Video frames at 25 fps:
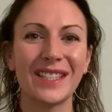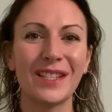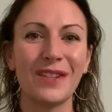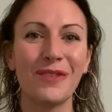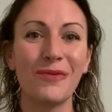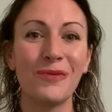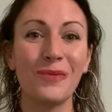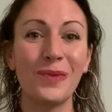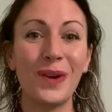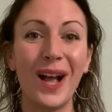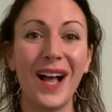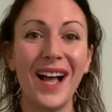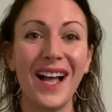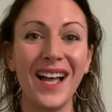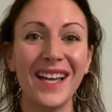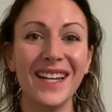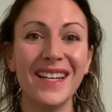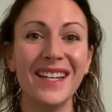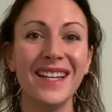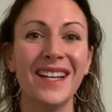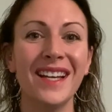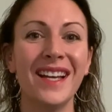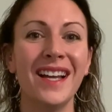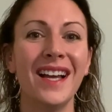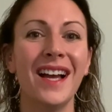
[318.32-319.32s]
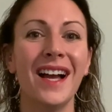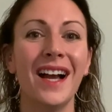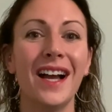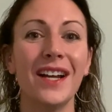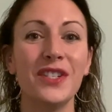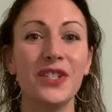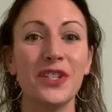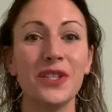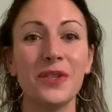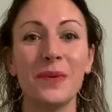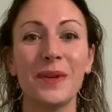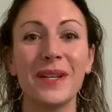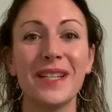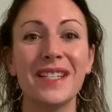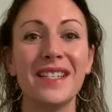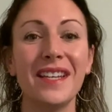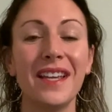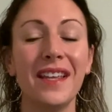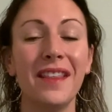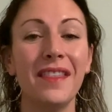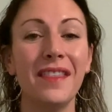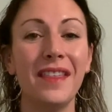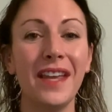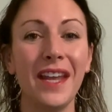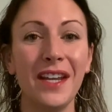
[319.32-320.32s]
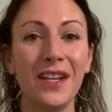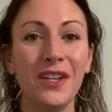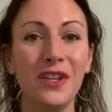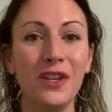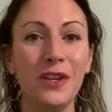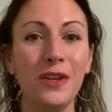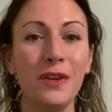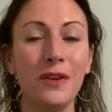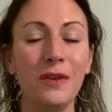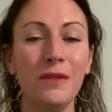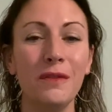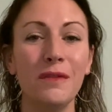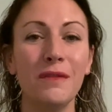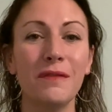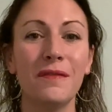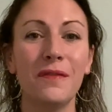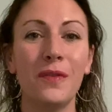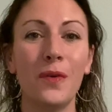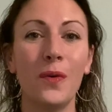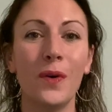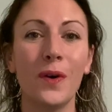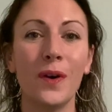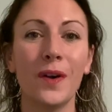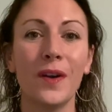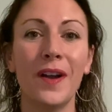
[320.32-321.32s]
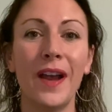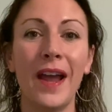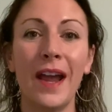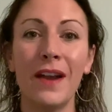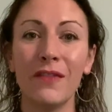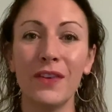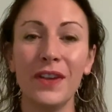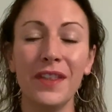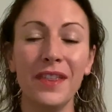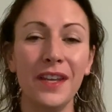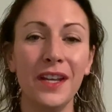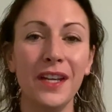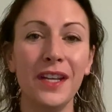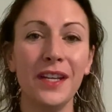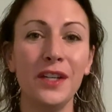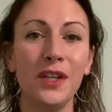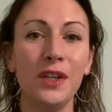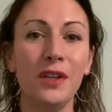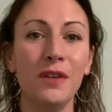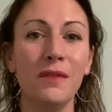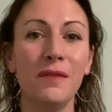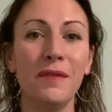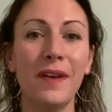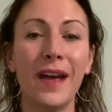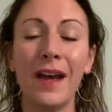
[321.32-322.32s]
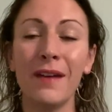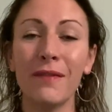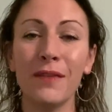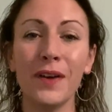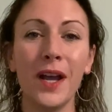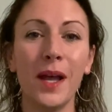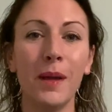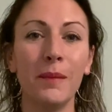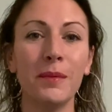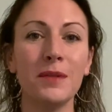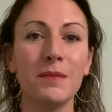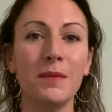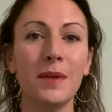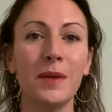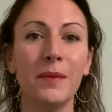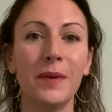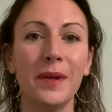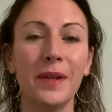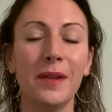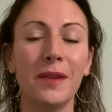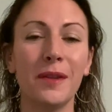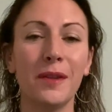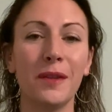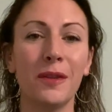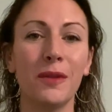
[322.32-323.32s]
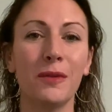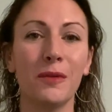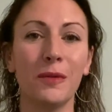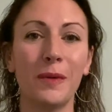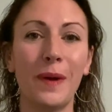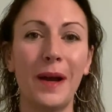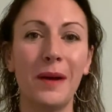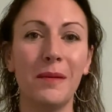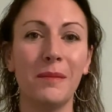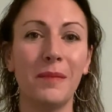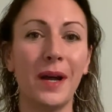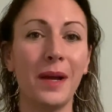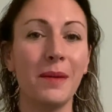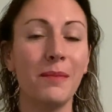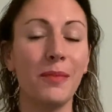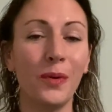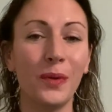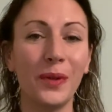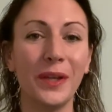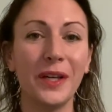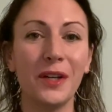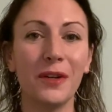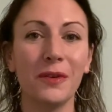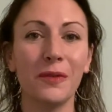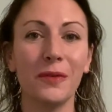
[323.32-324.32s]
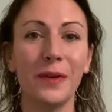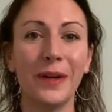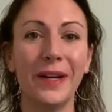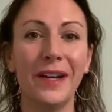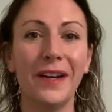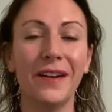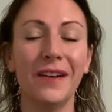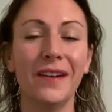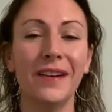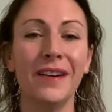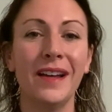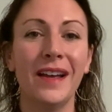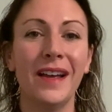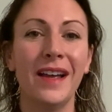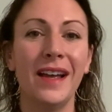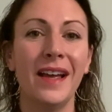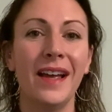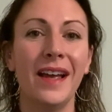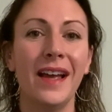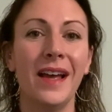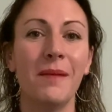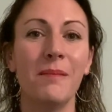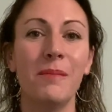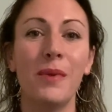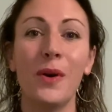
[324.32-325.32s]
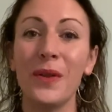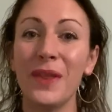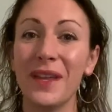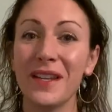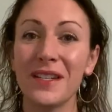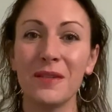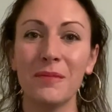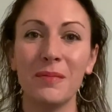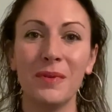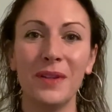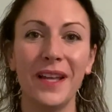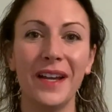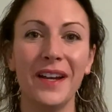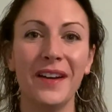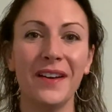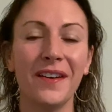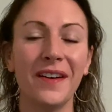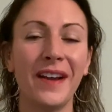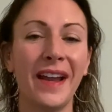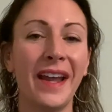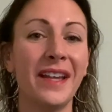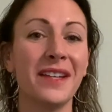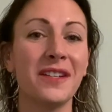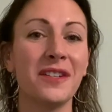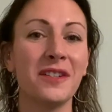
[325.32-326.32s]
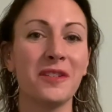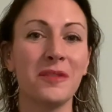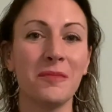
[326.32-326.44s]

Rod, I just want to say thank you for everything you've ever helped me with throughout my bowling career, both as a player and as a